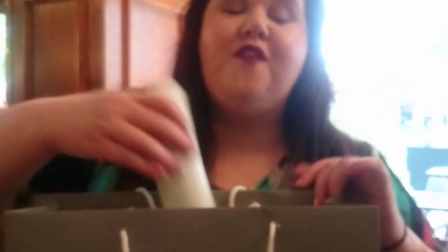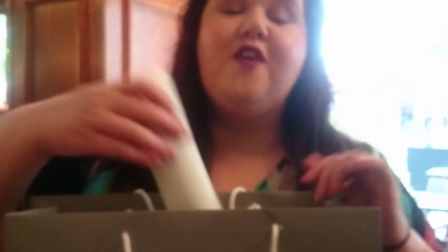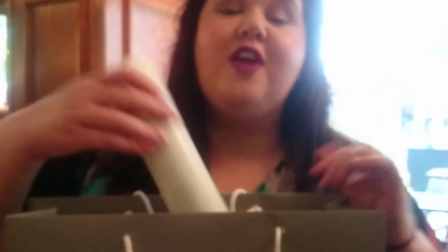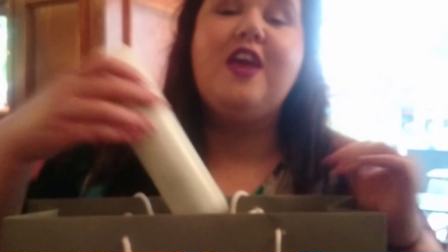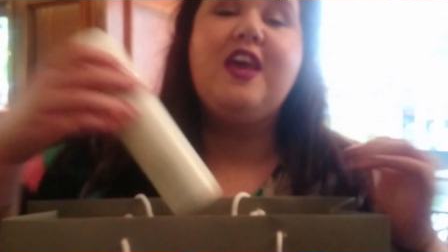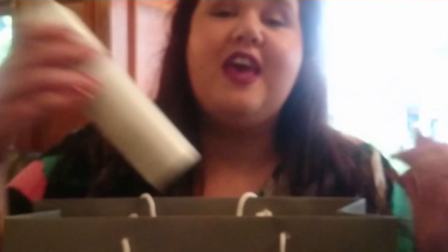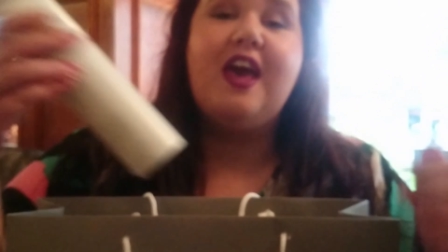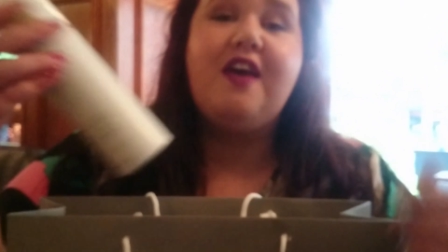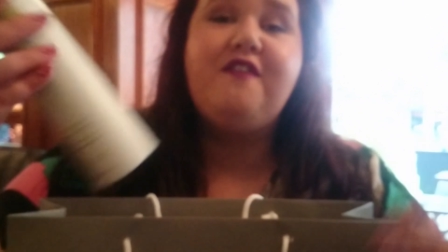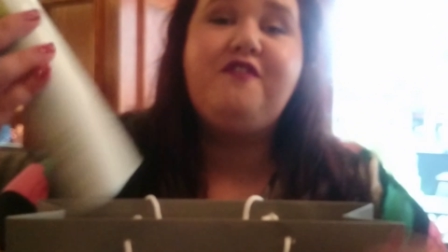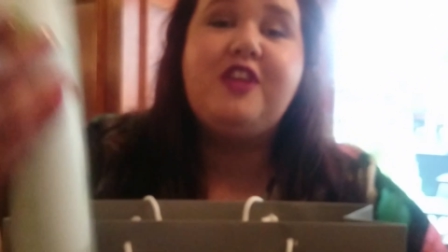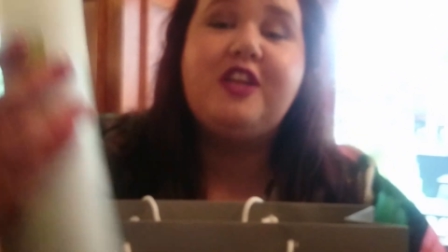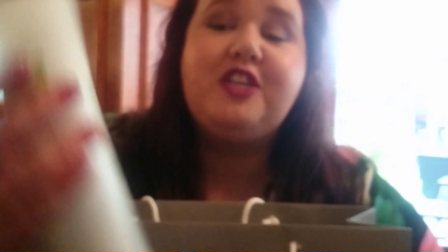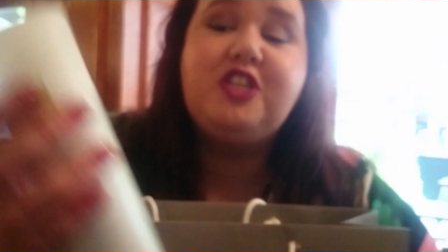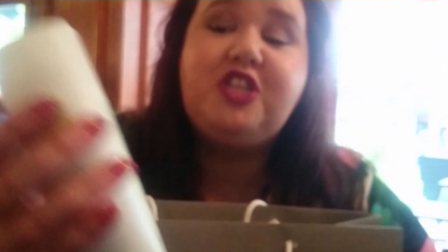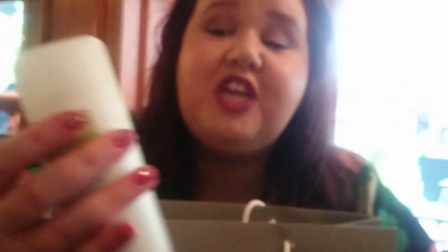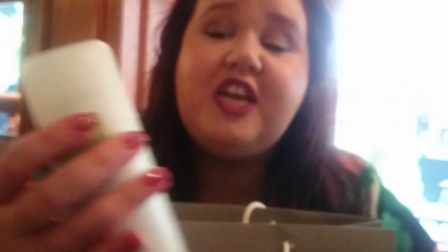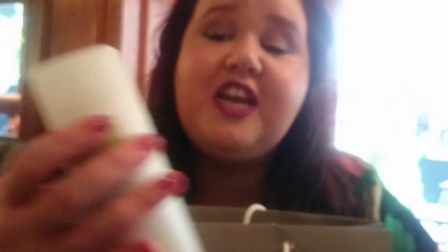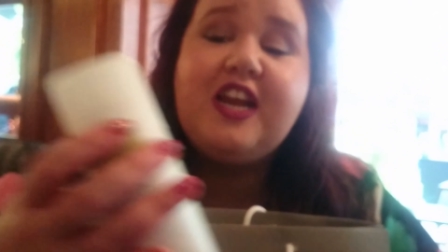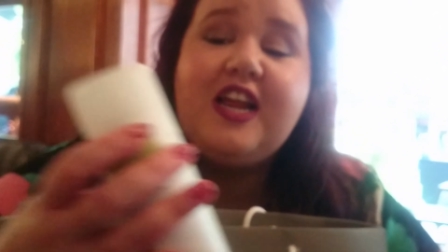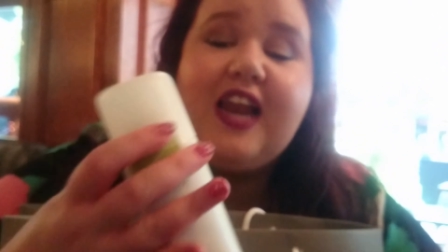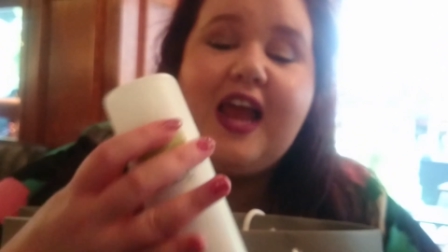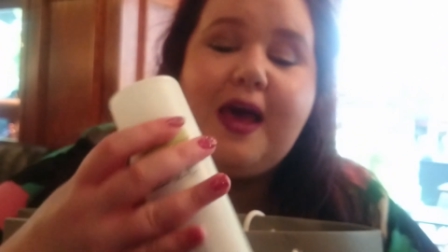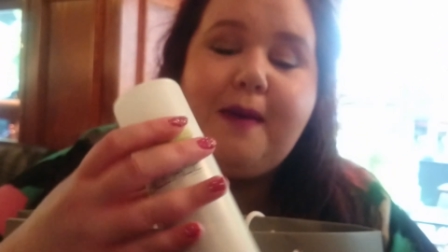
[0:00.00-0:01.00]
a free gift
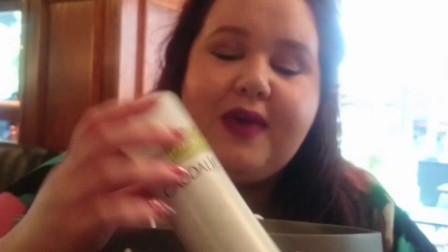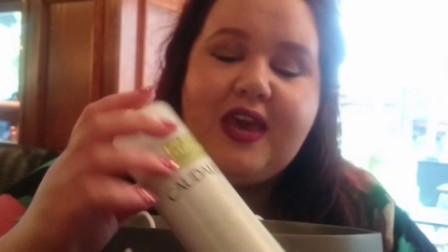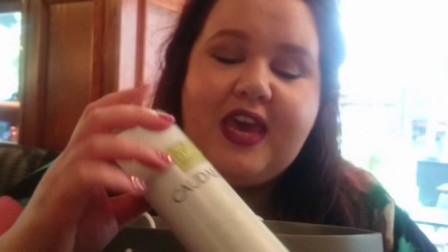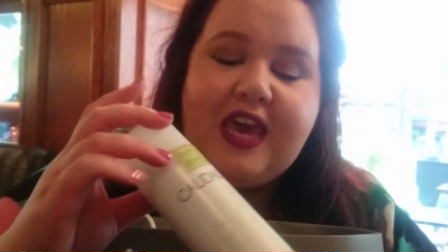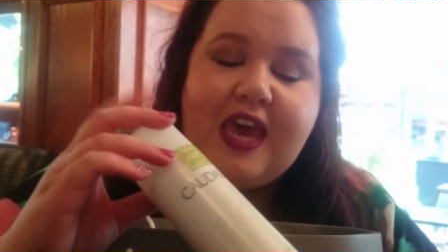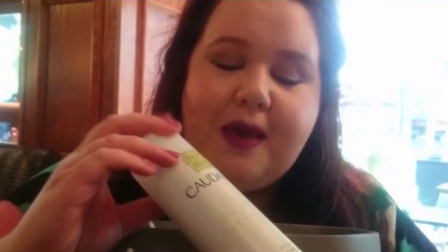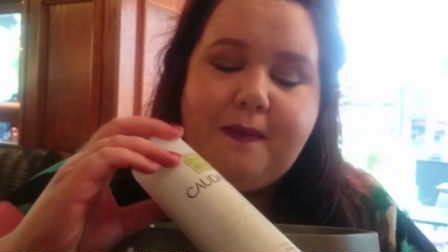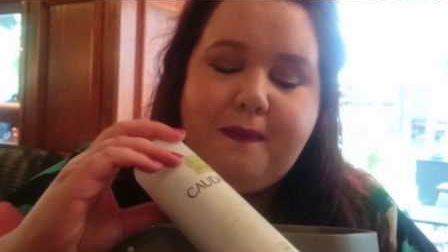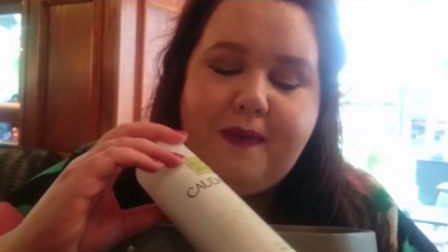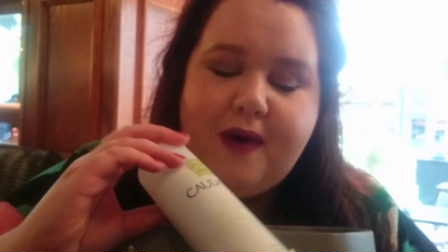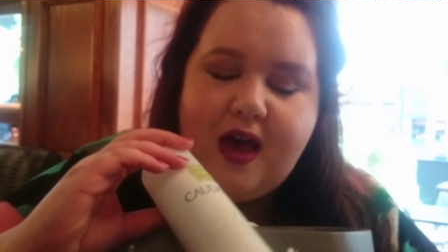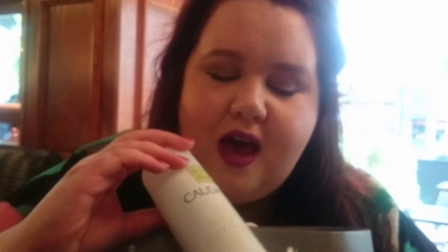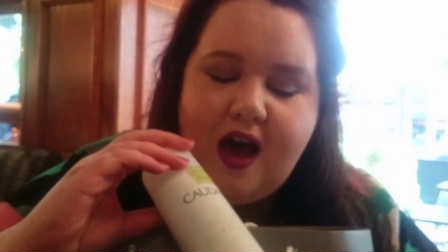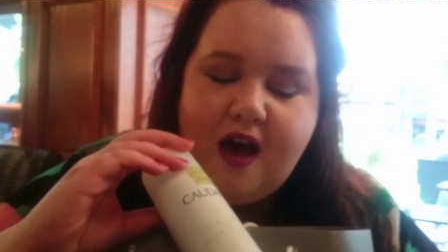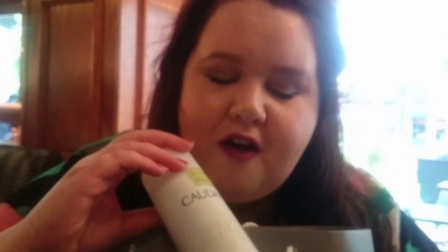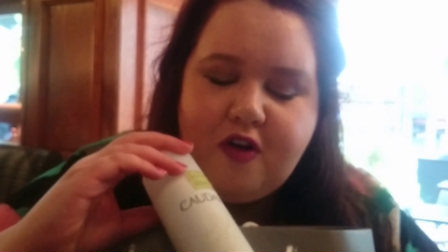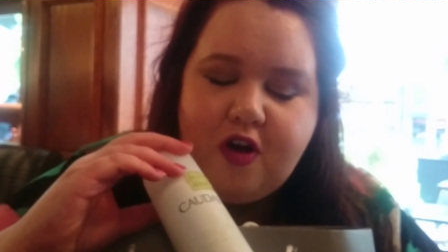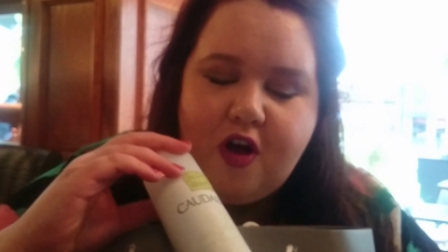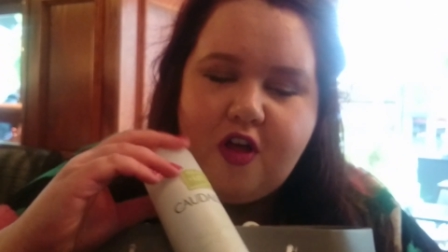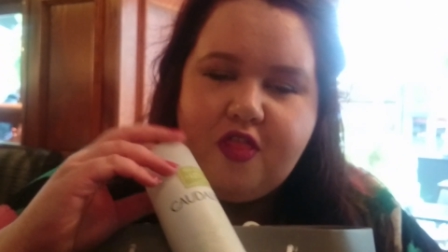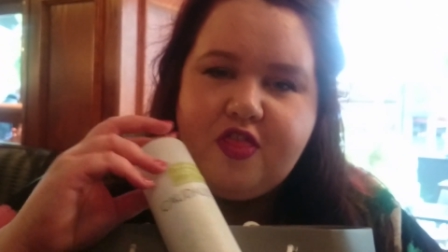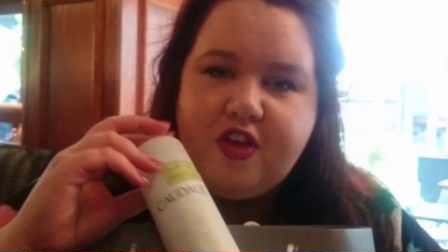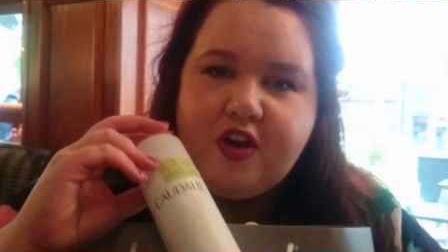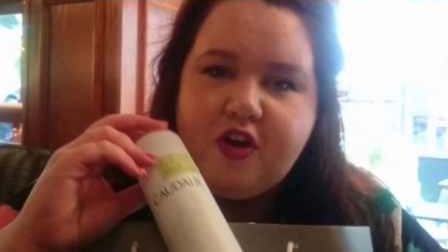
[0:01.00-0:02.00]
and Gina let me keep it.
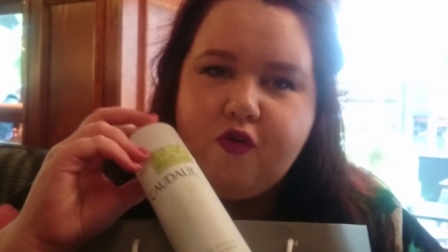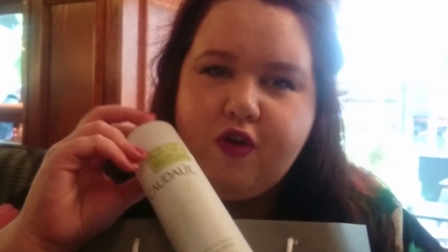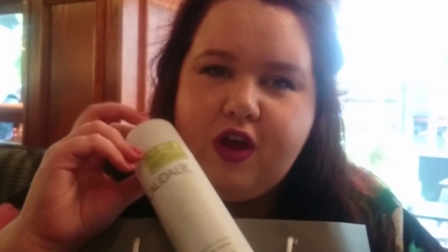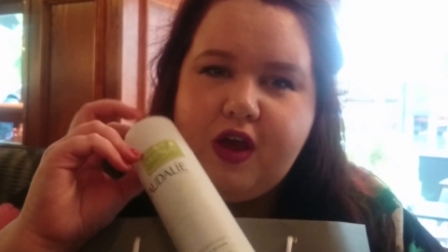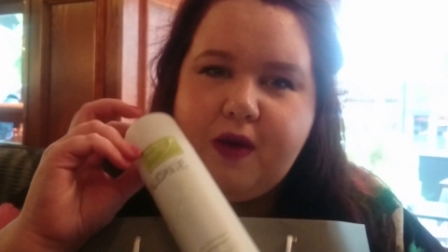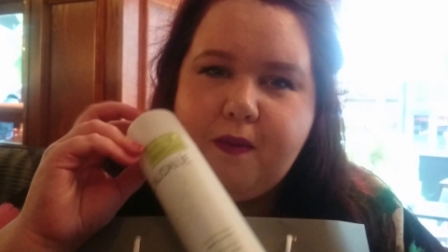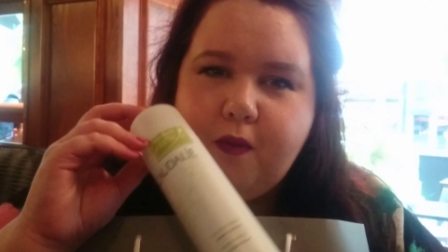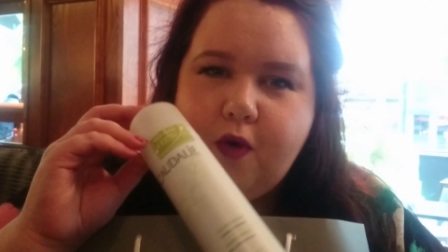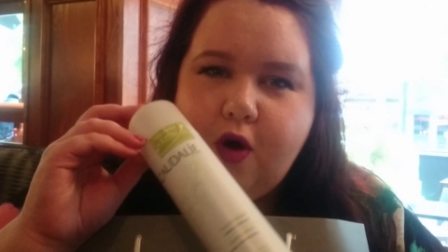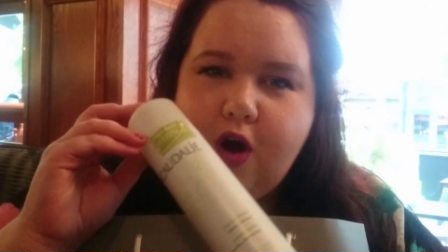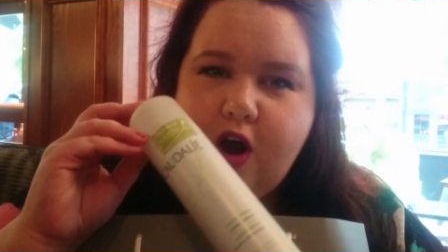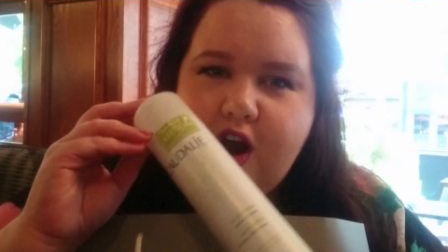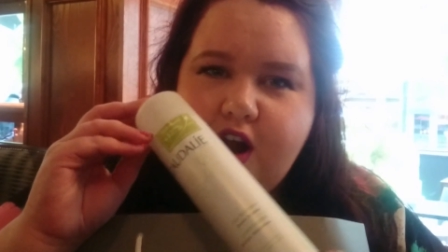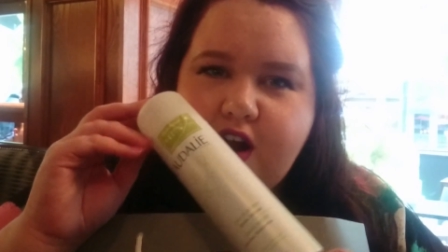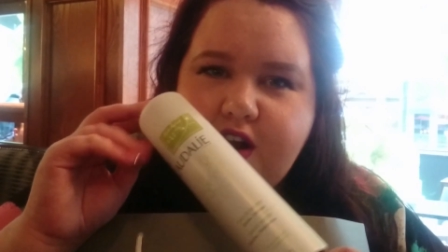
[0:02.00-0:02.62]
I've got the grape Because